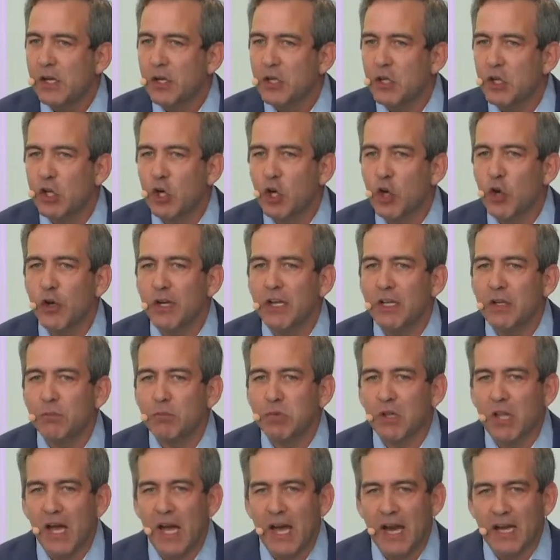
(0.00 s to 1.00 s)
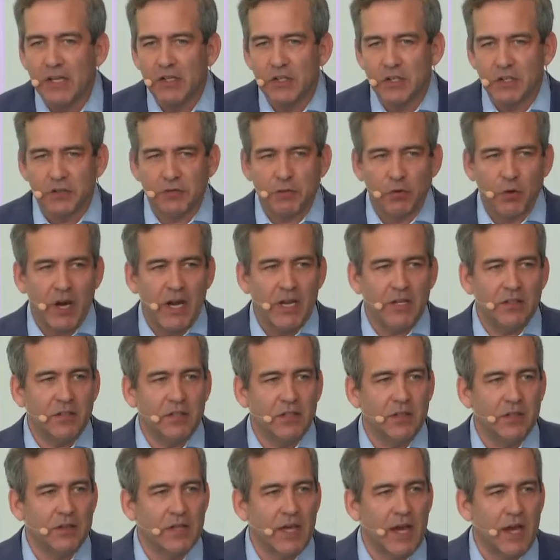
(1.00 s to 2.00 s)
curing blindness for
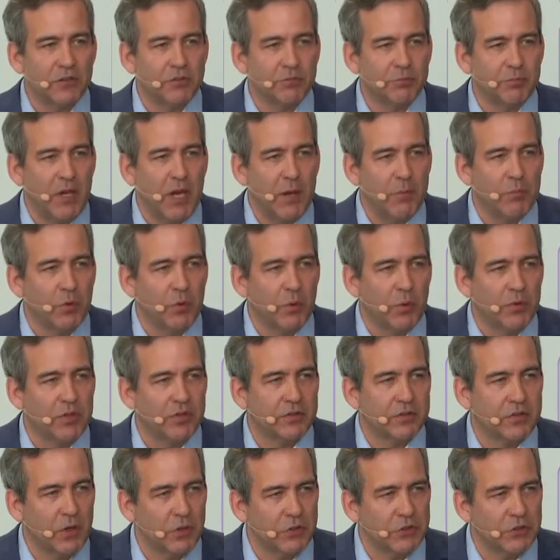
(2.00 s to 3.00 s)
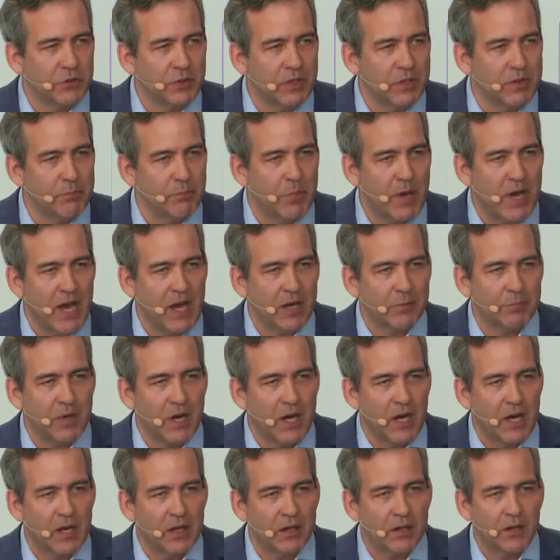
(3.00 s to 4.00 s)
18,000 people with a social impact
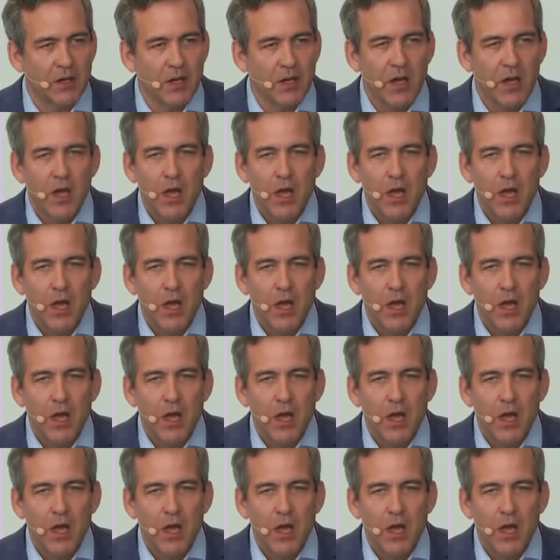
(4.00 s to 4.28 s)
bond,